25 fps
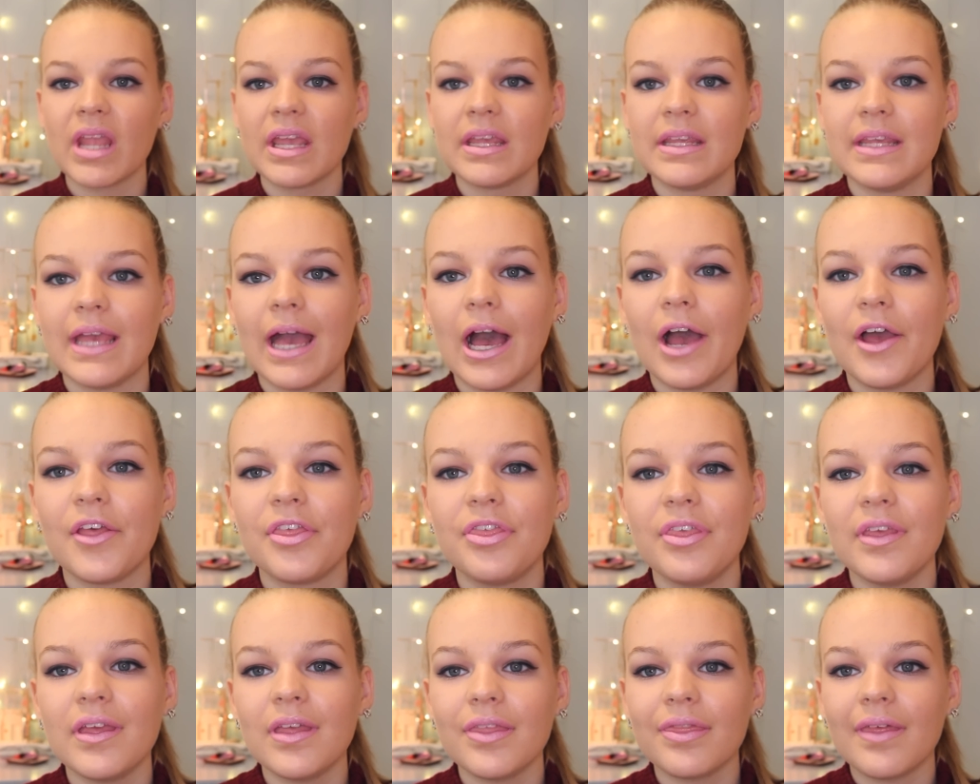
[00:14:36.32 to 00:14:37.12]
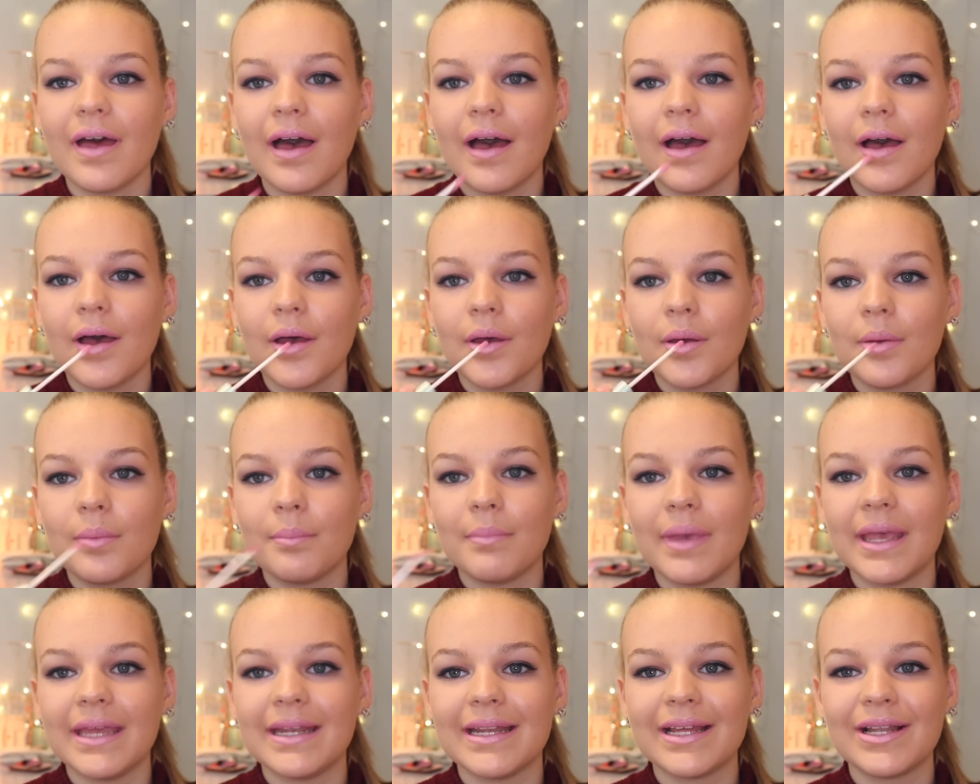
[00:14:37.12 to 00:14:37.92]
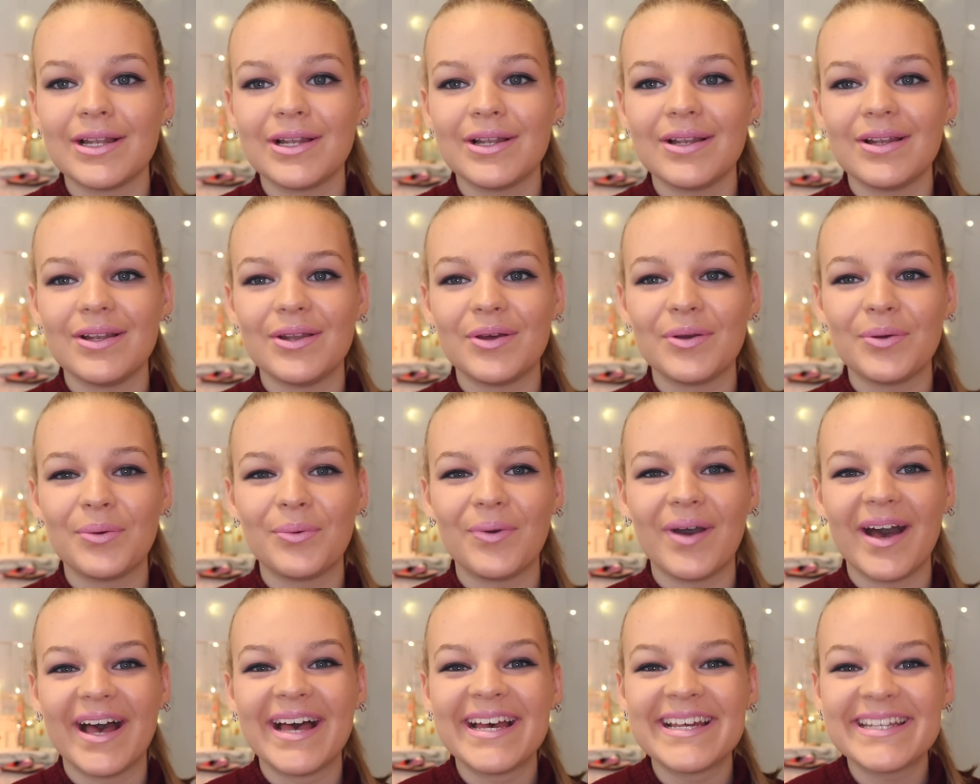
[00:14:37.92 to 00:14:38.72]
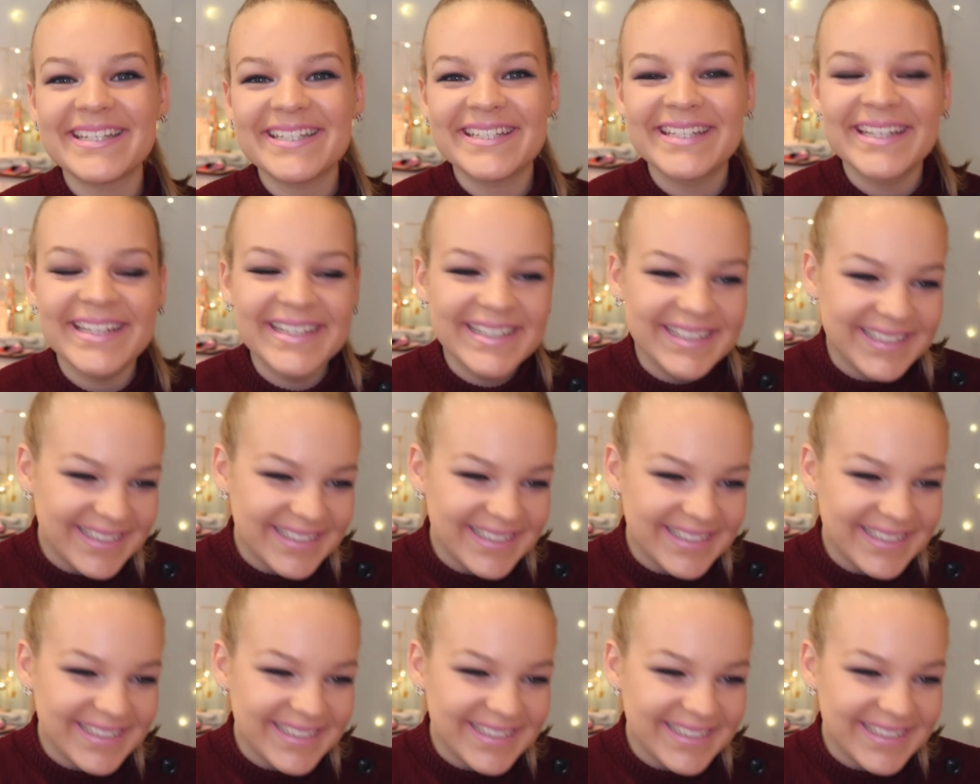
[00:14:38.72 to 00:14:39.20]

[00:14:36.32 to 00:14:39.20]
Yeah, I think that made it look worse.